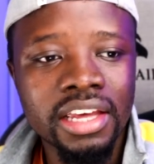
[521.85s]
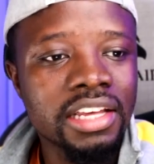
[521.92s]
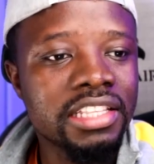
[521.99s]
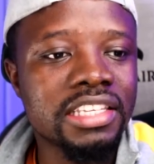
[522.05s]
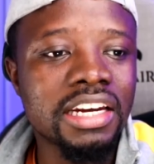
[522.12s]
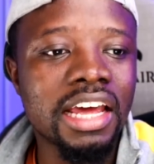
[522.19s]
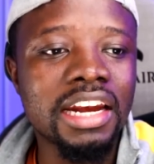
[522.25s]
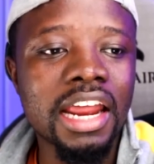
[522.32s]
In
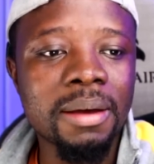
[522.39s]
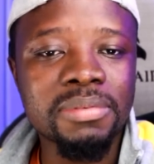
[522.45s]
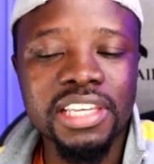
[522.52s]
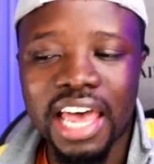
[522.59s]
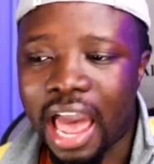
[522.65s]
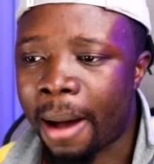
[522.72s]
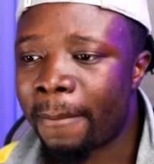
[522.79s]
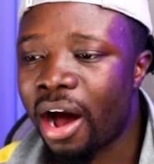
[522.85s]
the name
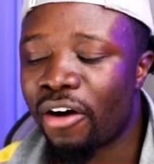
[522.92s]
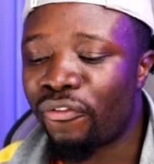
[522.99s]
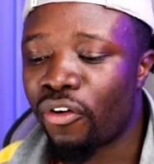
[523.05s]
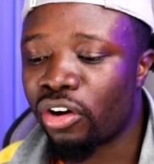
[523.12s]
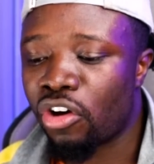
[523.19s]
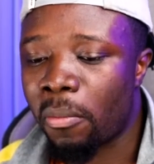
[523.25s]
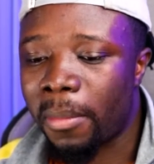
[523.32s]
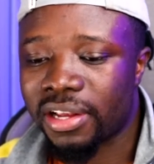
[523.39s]
say a man
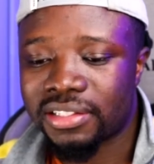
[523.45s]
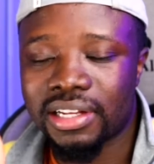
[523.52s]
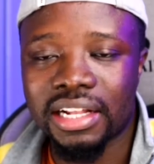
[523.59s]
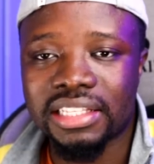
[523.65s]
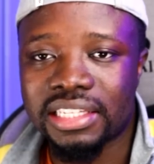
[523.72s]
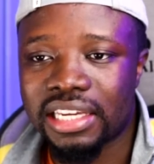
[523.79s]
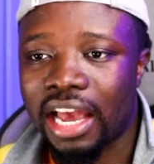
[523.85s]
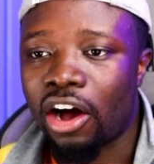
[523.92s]
for no
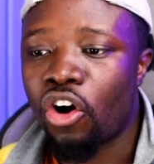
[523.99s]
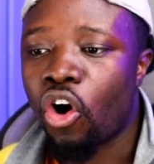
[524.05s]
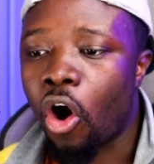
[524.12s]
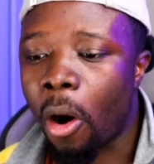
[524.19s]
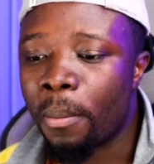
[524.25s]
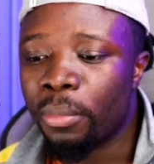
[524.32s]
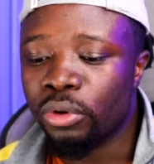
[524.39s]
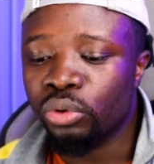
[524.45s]
master tier
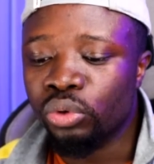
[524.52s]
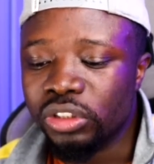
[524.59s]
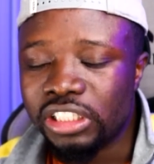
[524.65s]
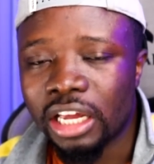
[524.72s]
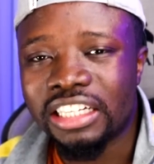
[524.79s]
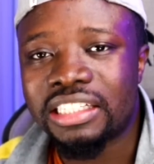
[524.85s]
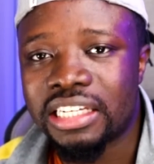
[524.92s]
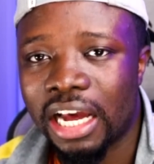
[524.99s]
or moon who
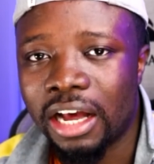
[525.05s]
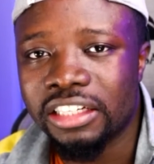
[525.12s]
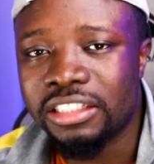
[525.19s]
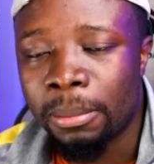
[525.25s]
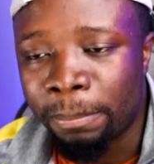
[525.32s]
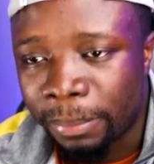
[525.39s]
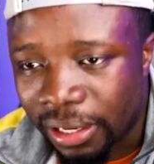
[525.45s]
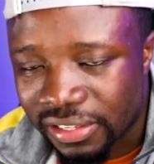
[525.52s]
they down
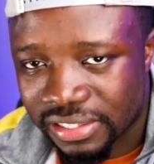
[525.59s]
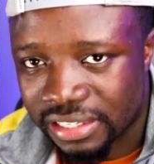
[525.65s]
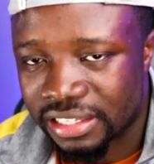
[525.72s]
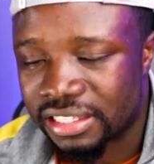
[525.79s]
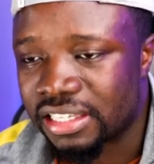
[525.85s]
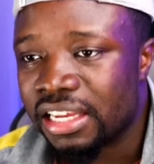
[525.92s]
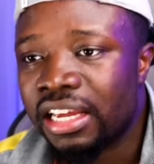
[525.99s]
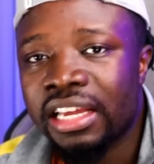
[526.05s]
the
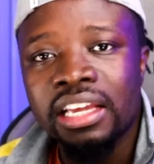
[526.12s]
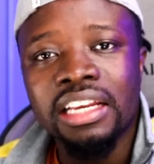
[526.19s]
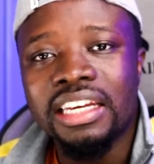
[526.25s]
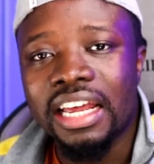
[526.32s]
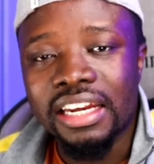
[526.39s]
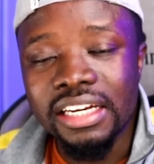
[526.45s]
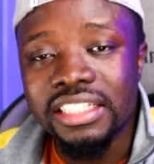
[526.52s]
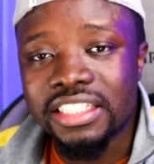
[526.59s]
basis,
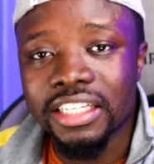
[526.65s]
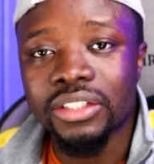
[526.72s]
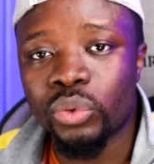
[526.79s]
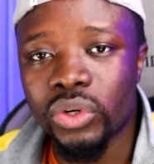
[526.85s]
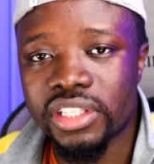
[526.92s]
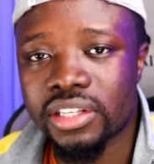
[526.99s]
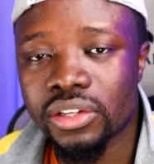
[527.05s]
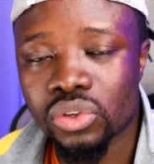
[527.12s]
the
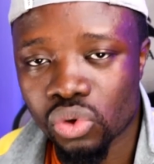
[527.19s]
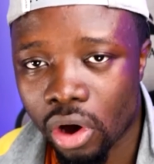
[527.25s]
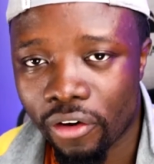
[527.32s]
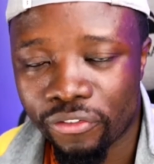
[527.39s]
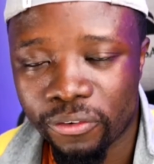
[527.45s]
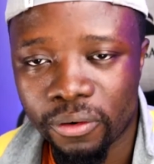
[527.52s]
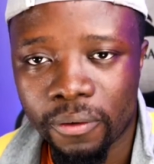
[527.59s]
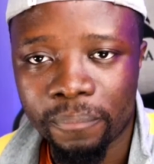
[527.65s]
nitty-gritty
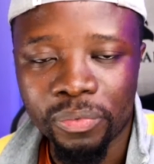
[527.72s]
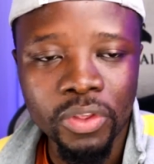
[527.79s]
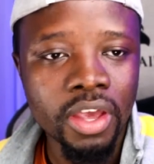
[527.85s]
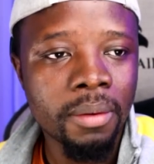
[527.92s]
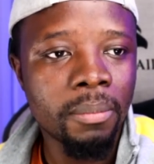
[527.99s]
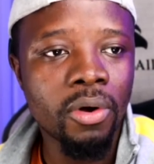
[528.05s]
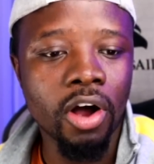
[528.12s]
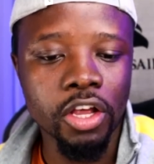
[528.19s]
stuff. You know?
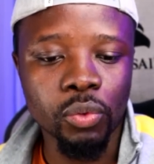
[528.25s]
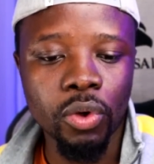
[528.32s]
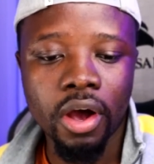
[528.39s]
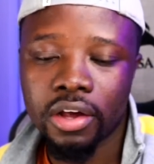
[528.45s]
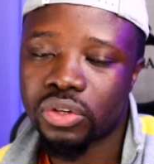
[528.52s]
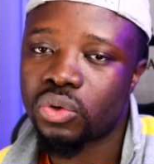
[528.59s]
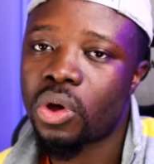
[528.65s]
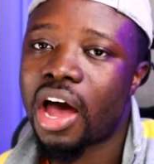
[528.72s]
Because we also